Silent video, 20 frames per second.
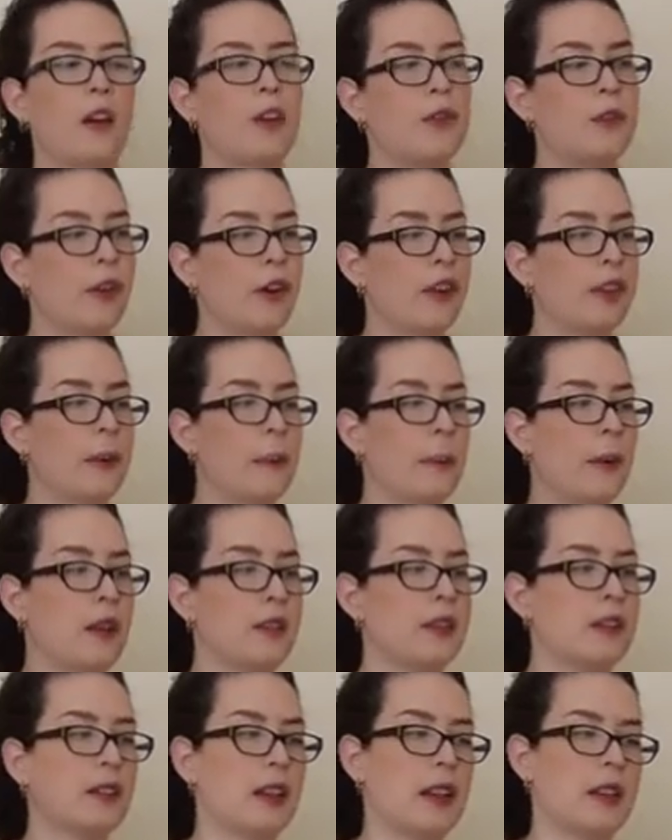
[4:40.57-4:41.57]
For the
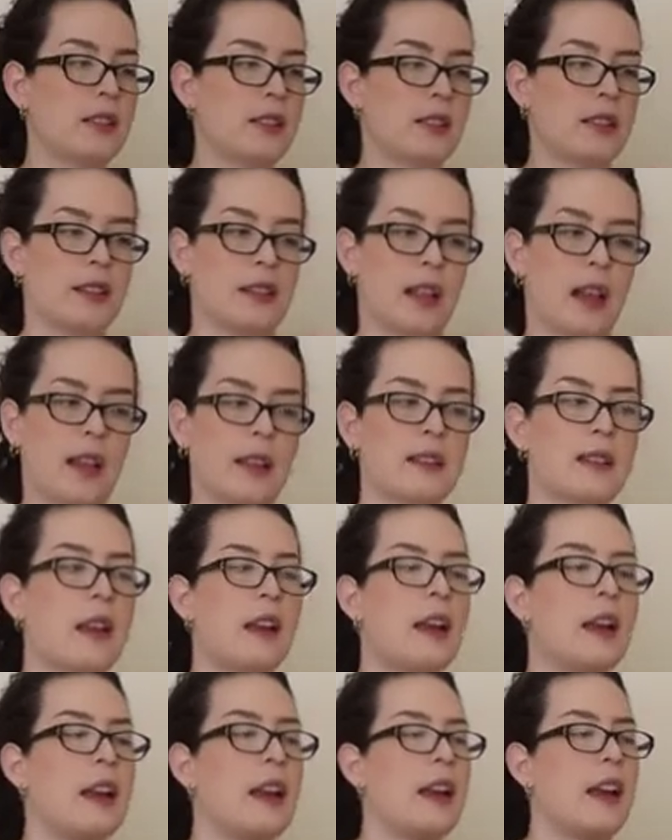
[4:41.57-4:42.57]
buzzing exercise,
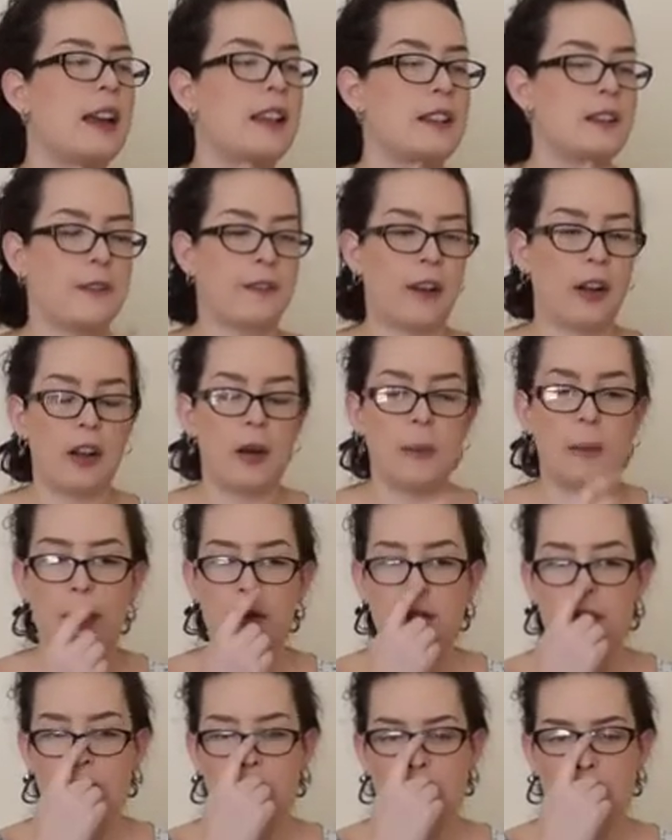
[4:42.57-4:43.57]
it's very
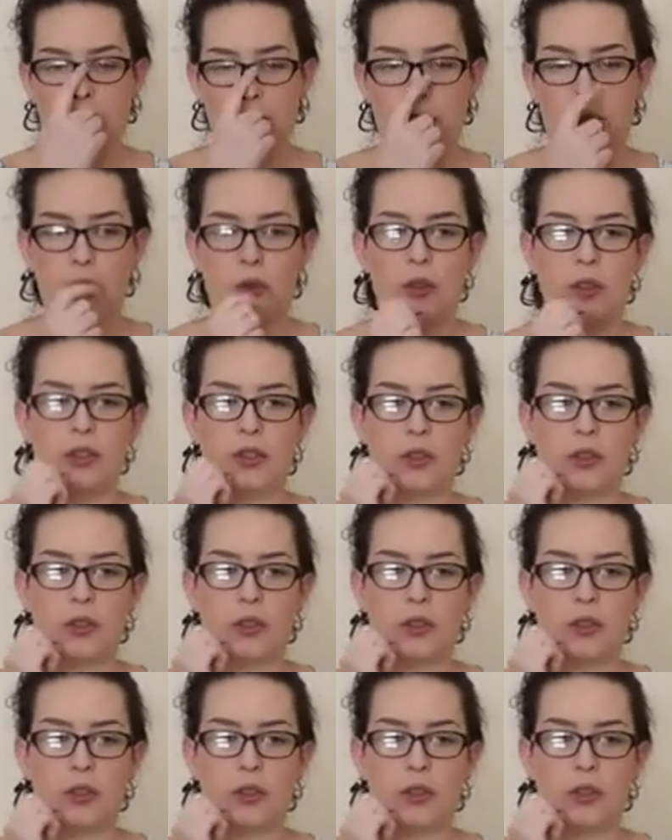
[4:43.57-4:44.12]
important that you